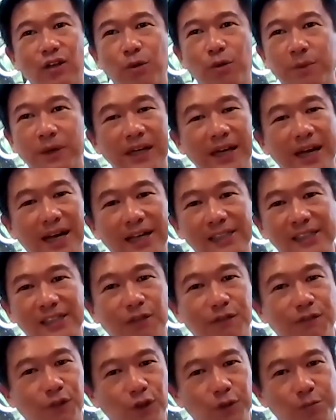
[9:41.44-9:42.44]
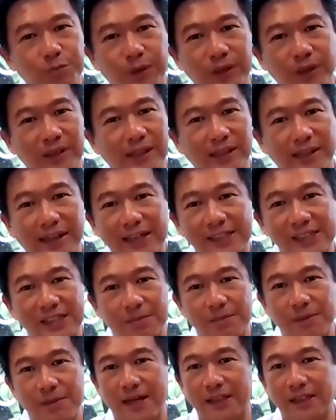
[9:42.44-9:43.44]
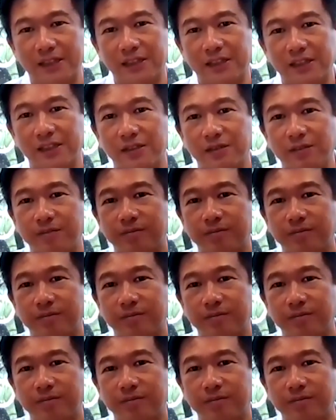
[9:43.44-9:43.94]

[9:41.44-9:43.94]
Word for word: nobody has the footprint that SM has.